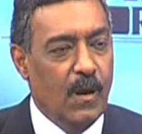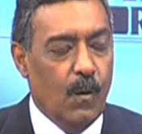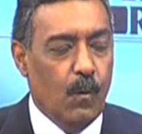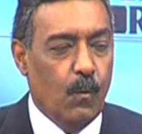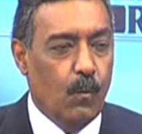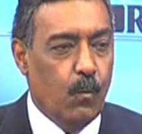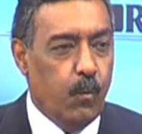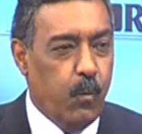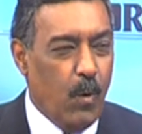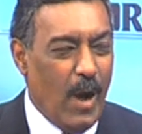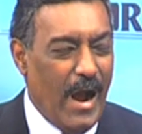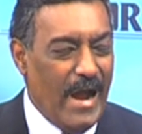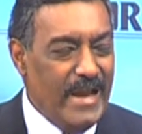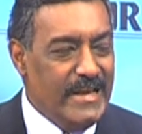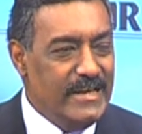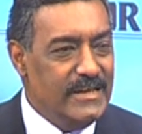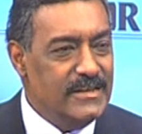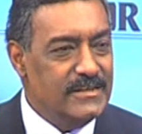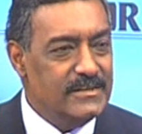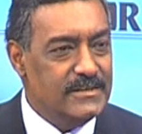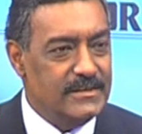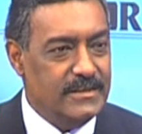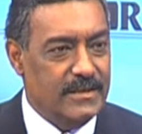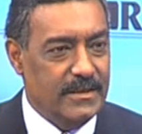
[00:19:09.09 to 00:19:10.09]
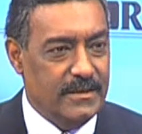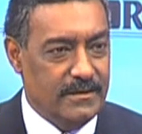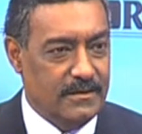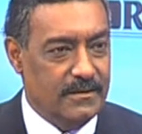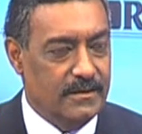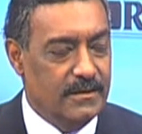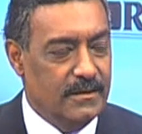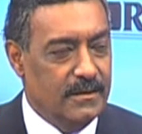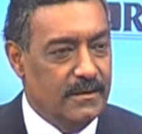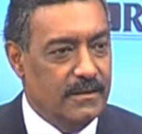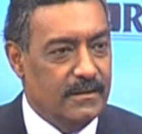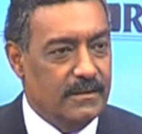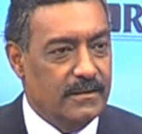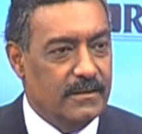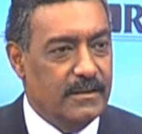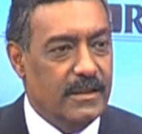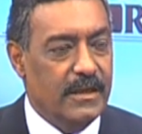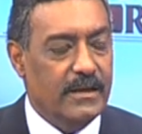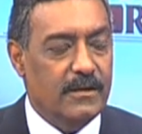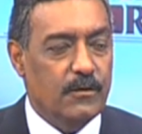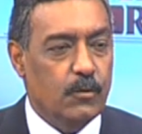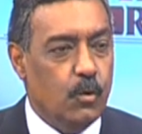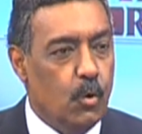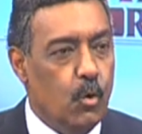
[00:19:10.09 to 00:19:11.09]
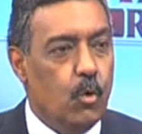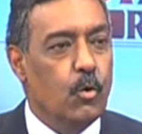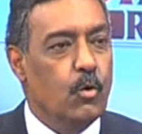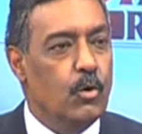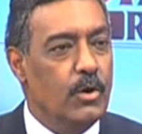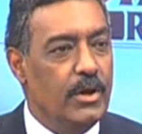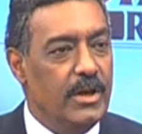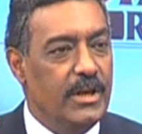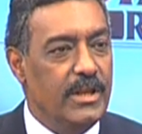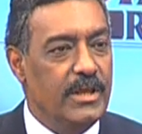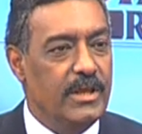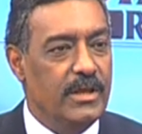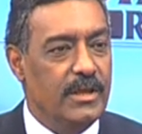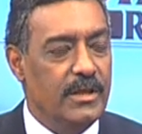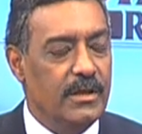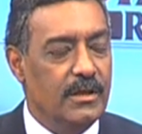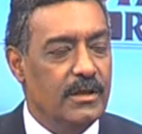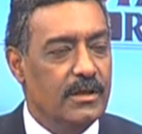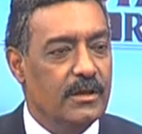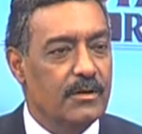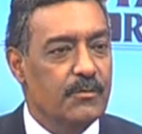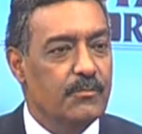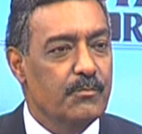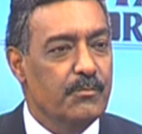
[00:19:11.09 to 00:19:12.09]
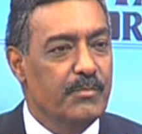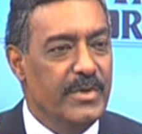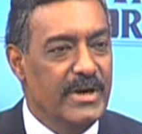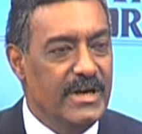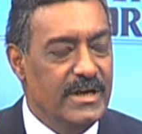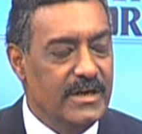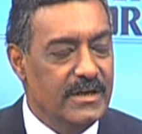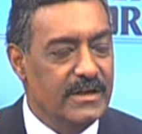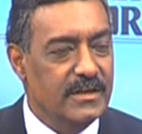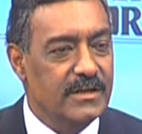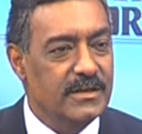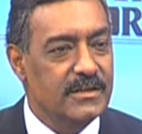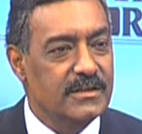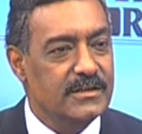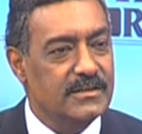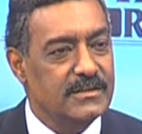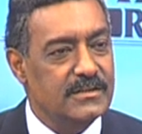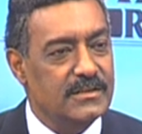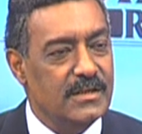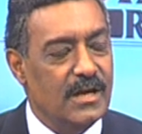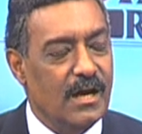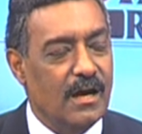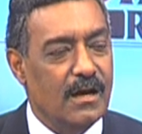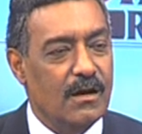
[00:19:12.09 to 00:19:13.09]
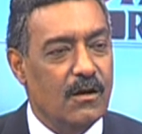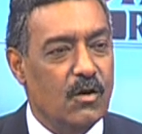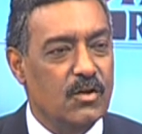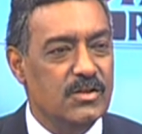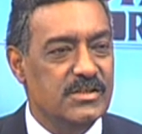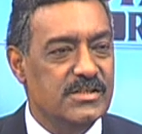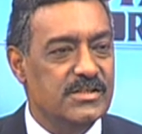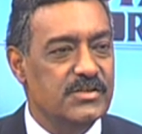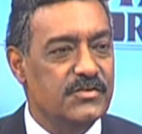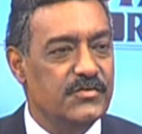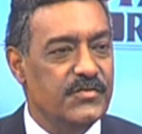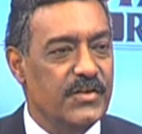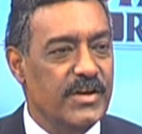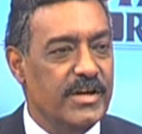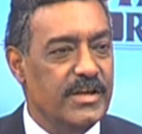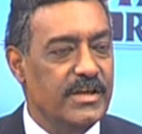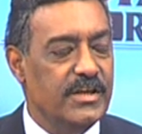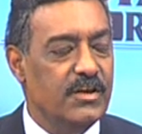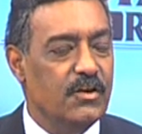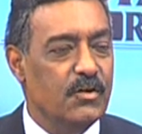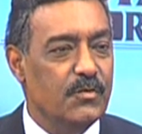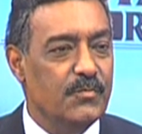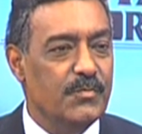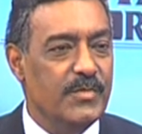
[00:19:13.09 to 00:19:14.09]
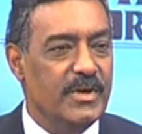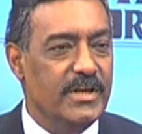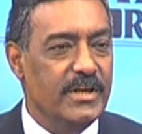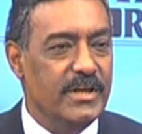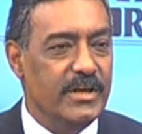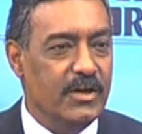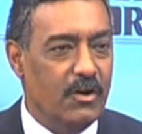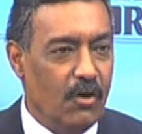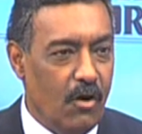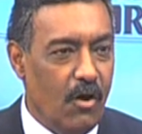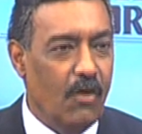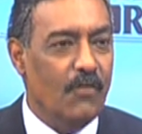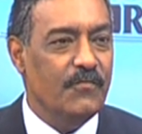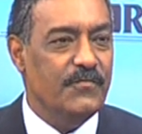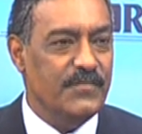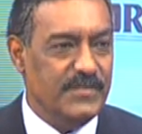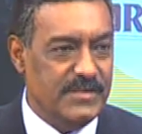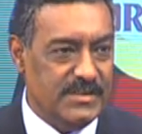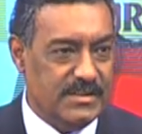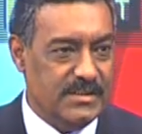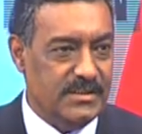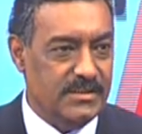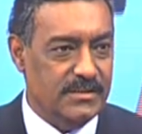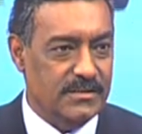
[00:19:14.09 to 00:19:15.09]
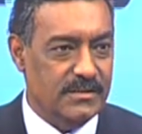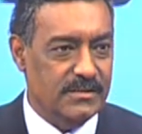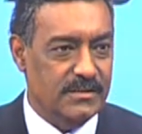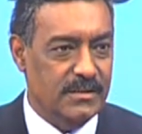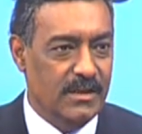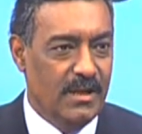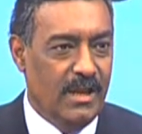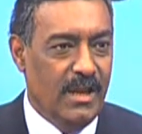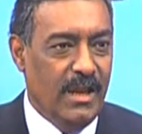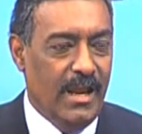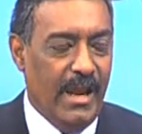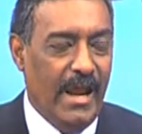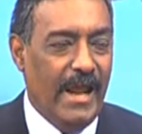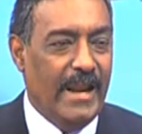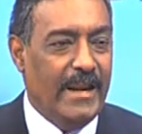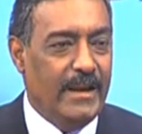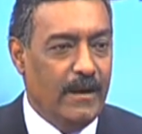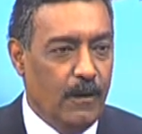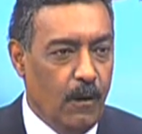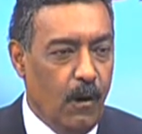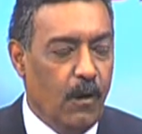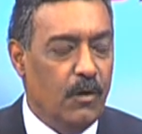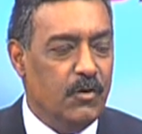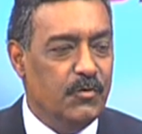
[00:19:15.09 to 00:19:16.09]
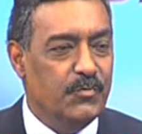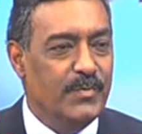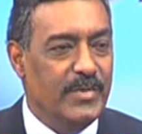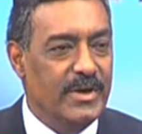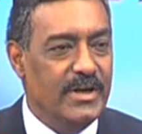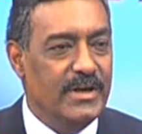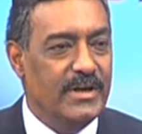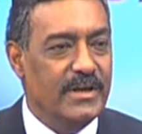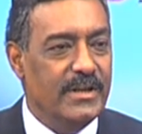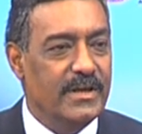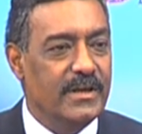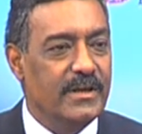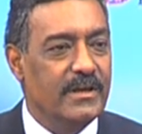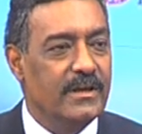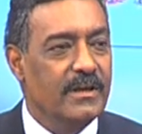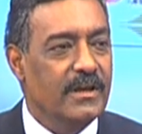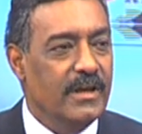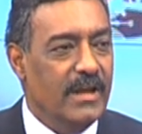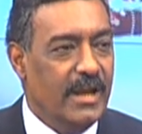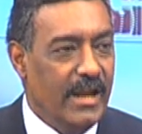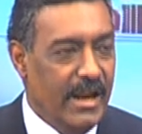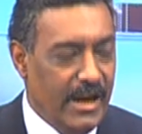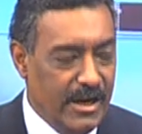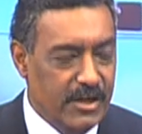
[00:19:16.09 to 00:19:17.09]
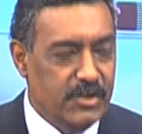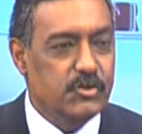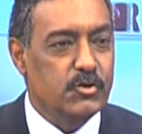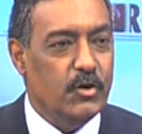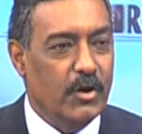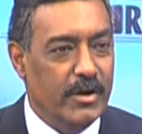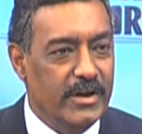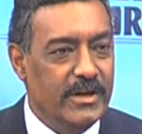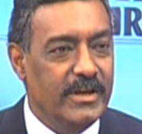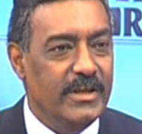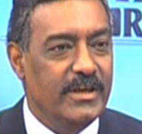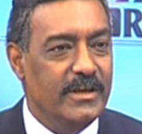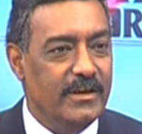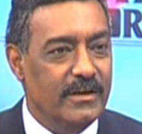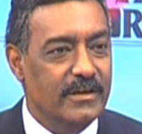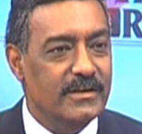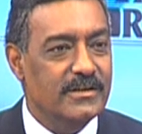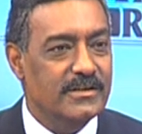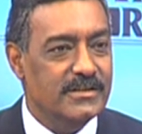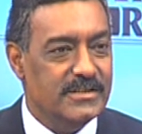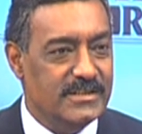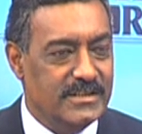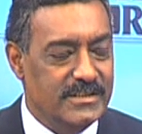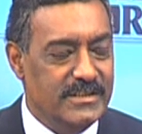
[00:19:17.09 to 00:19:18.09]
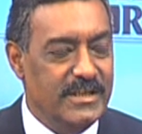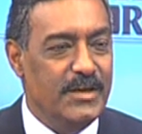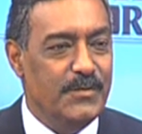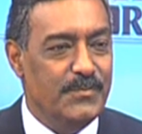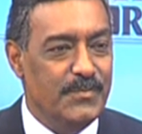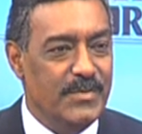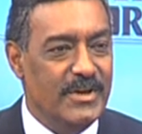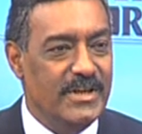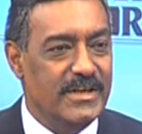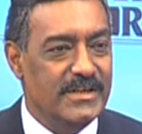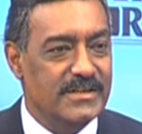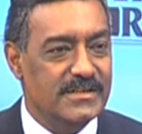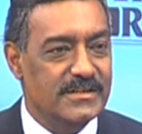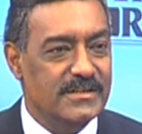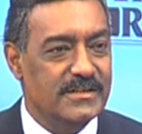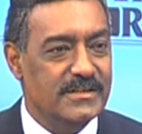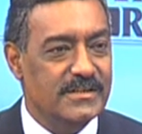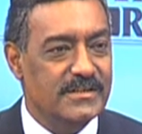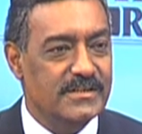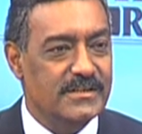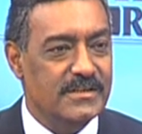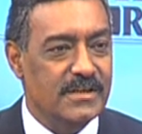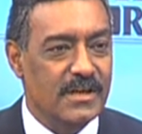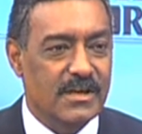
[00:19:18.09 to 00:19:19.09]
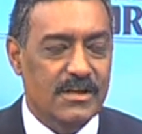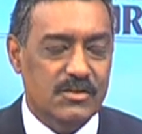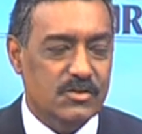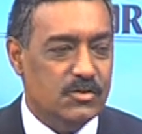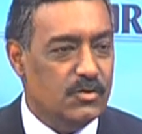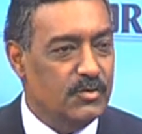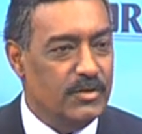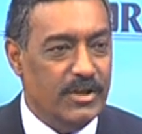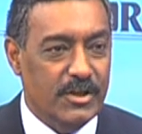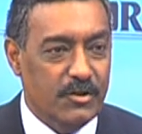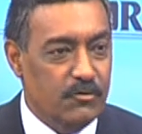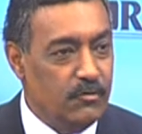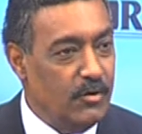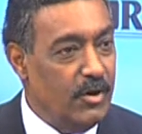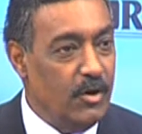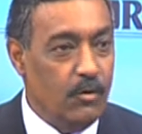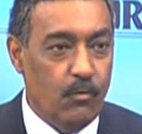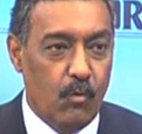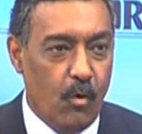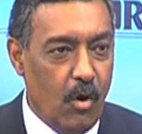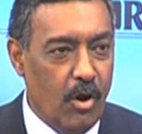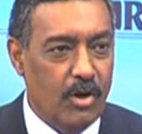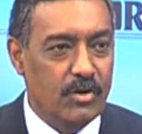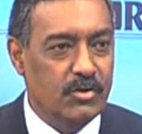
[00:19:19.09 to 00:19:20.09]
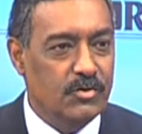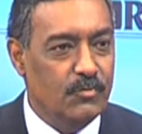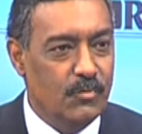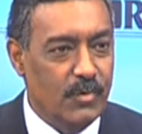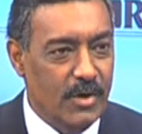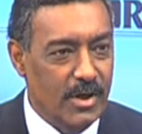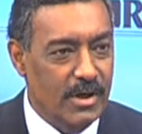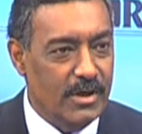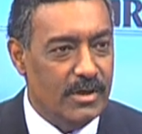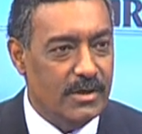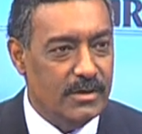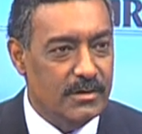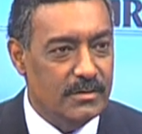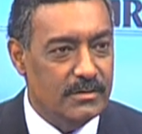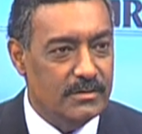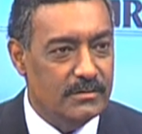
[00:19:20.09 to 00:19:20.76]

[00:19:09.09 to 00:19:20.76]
Why is it that only builders are concentrating on building offices and not building adjoining stay places so that you can walk to work?